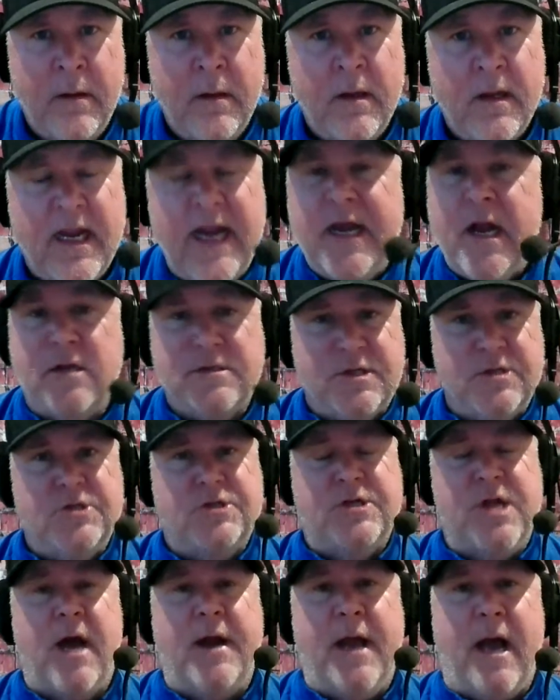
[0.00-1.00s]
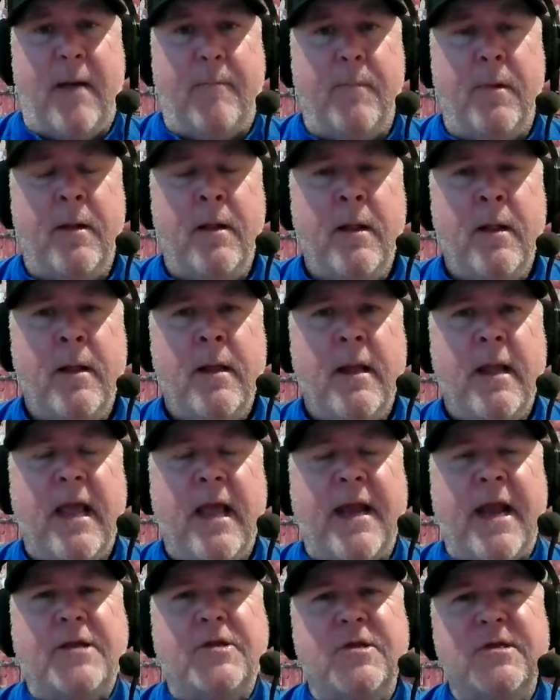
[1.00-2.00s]
He doesn't shut up.
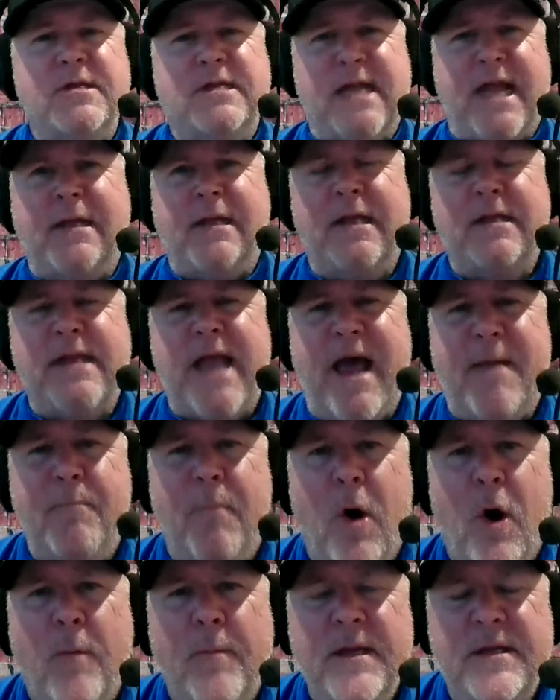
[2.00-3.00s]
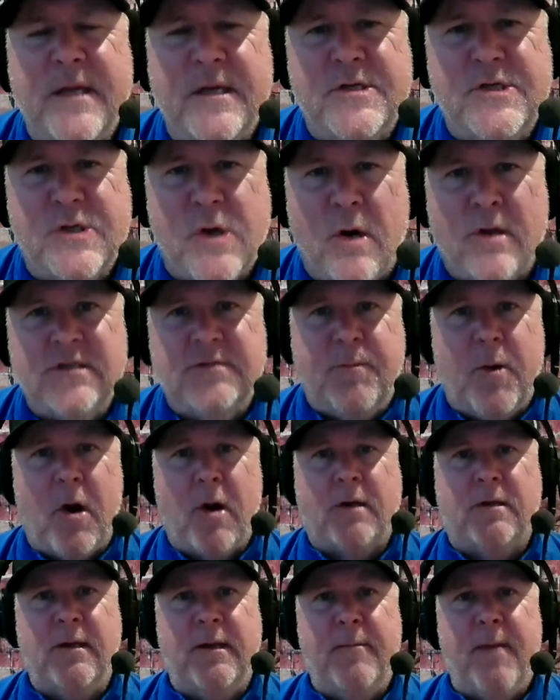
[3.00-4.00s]
And I could tell at that moment that Charles
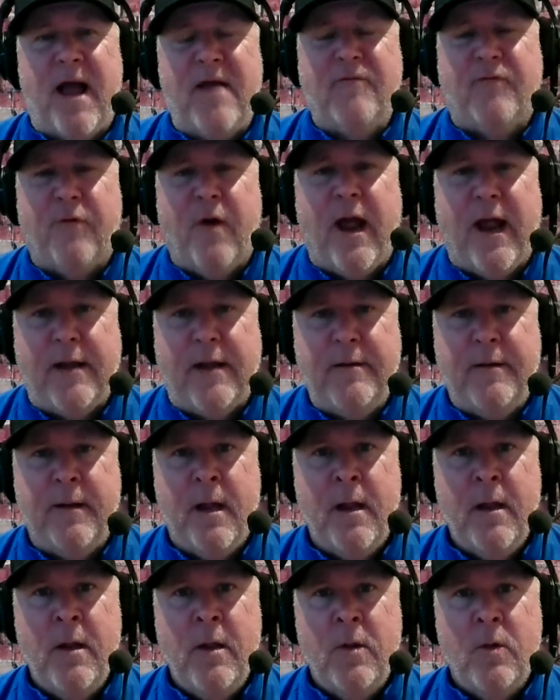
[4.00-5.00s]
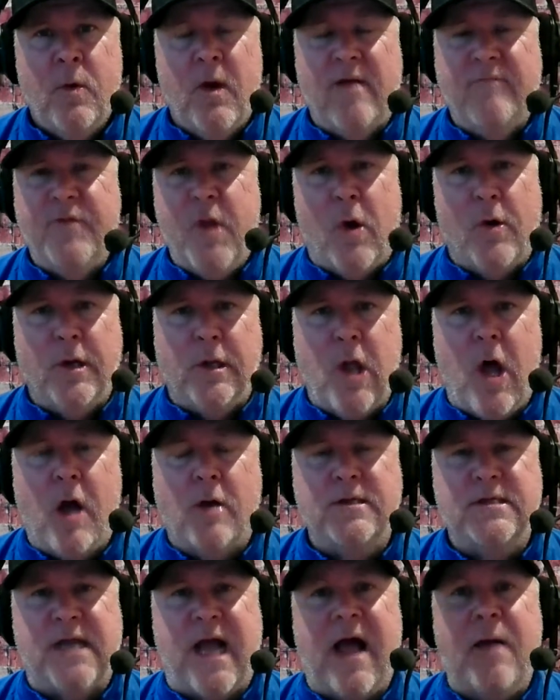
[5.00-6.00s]
Barkley, my friend, who I've known a
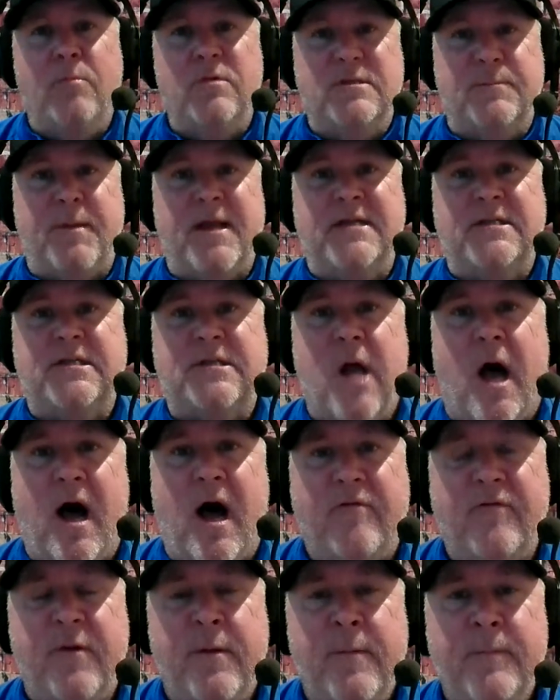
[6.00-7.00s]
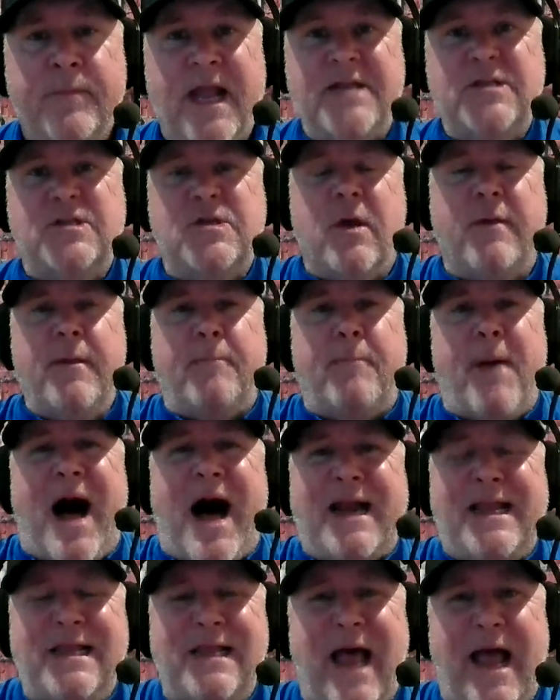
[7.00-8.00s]
long time, was pissed off. I saw the
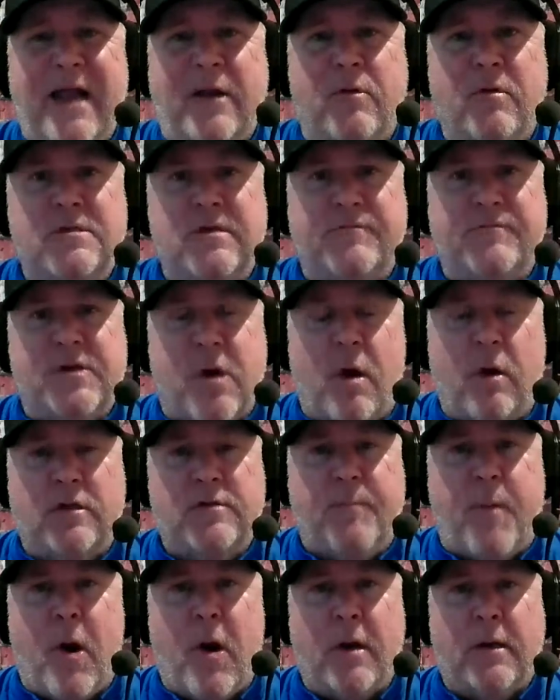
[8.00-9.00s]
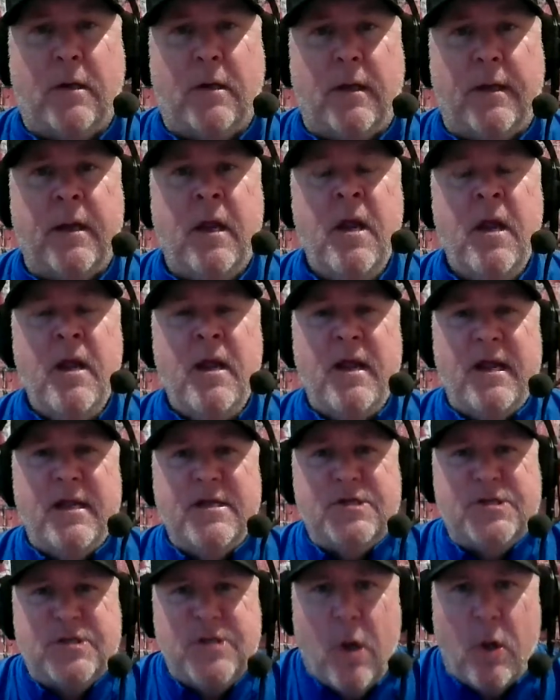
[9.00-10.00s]
body language of Charles Barkley.
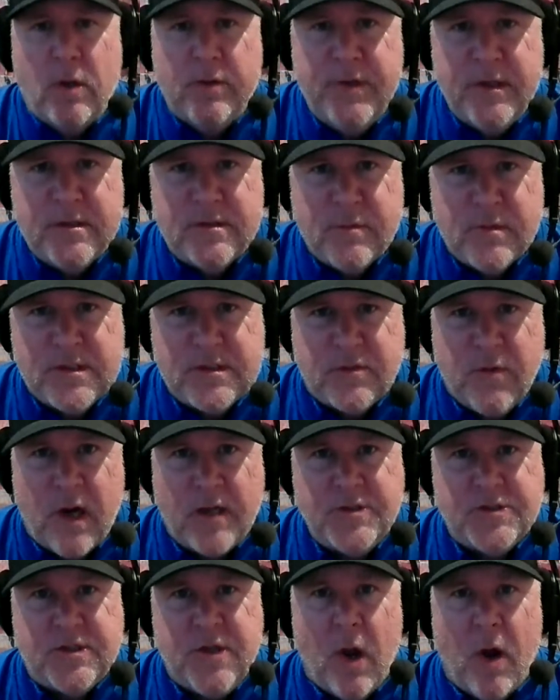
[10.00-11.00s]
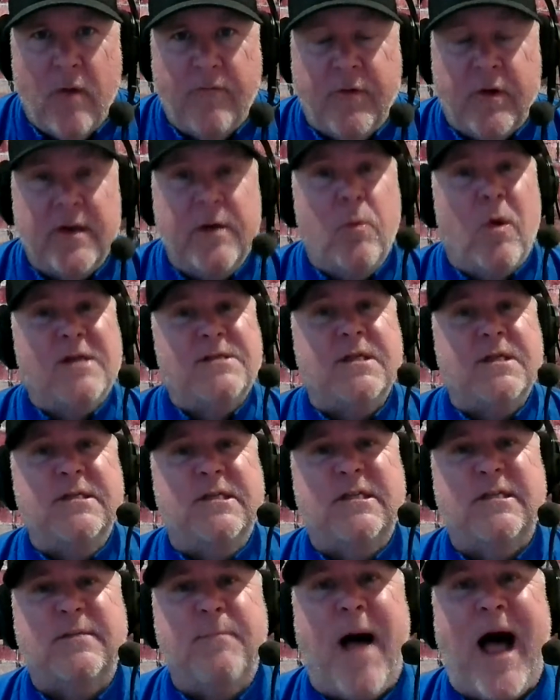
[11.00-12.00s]
His shoulders were scrunched over. He wasn't
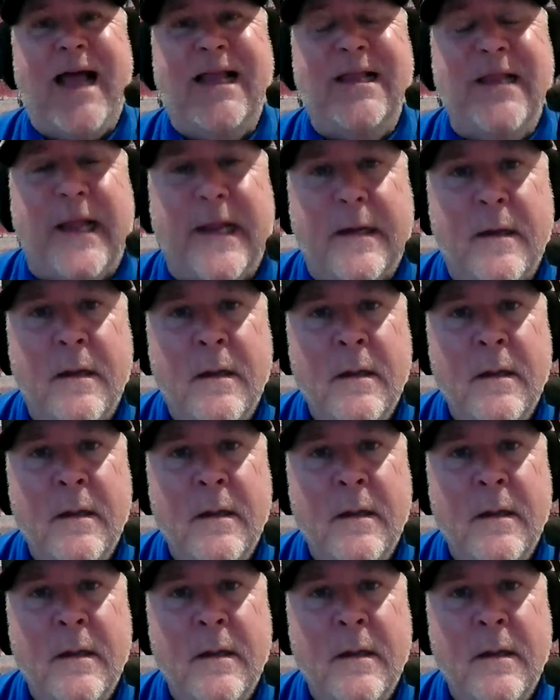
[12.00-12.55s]
smiling.